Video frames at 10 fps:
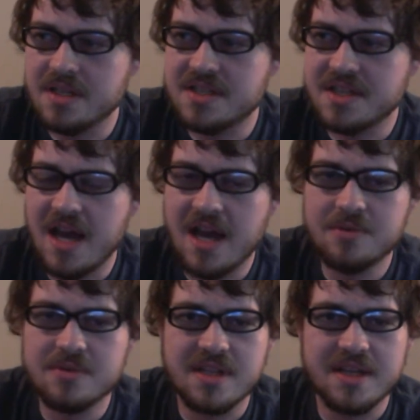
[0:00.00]
guy
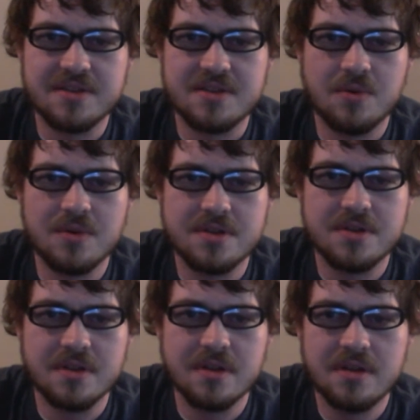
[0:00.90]
who is like the
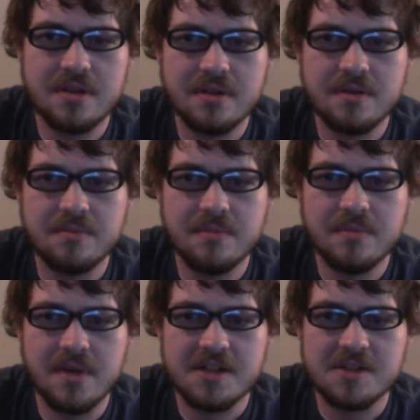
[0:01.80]
torturer
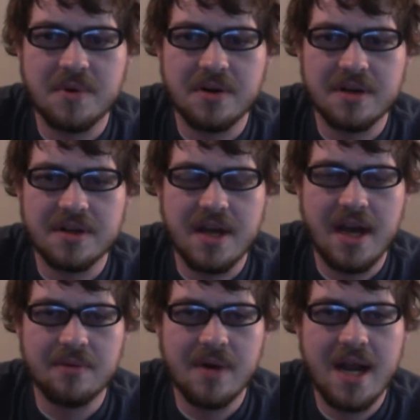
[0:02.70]
expert in
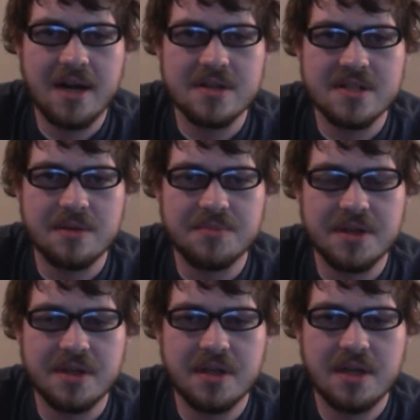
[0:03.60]
Iraq or
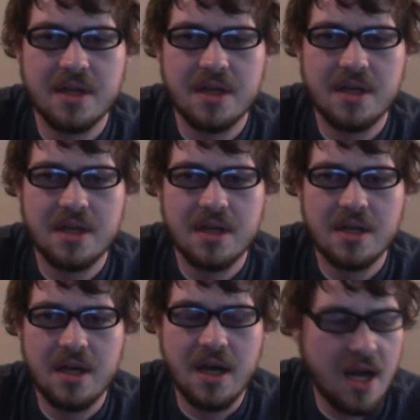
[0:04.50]
something.
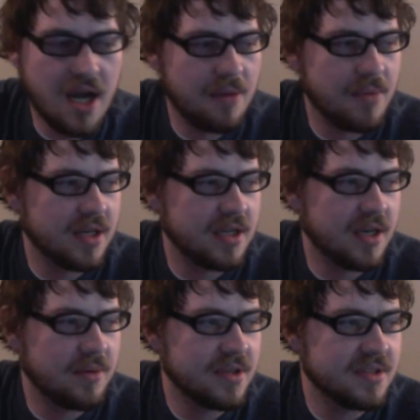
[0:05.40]
Oh my
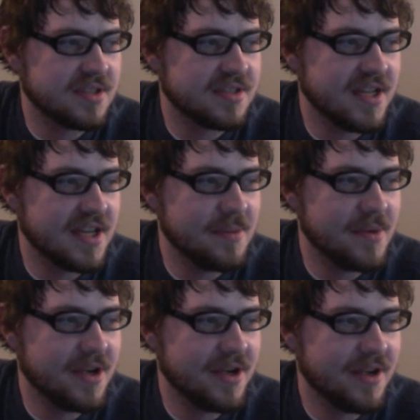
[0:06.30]
god, what is his name?
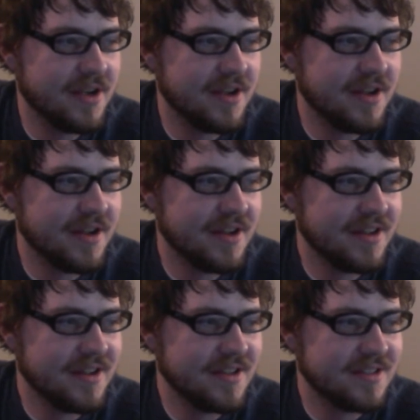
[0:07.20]

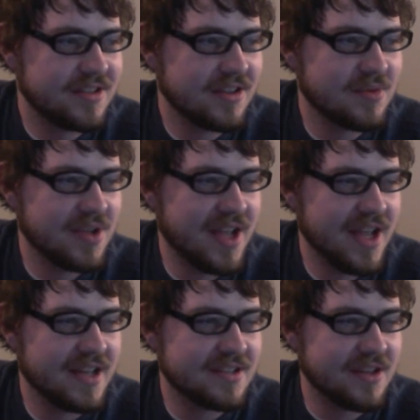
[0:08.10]
Starts with an
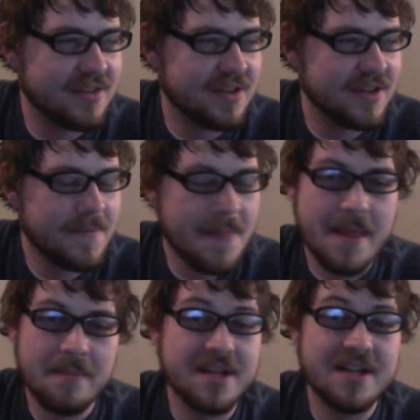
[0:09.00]
S, I think.
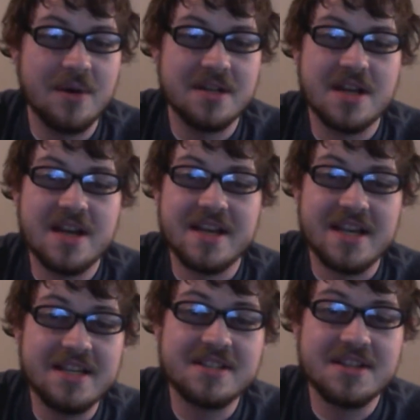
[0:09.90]
But anyways,
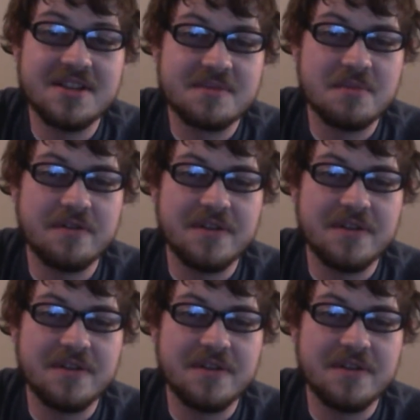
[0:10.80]
he's in this movie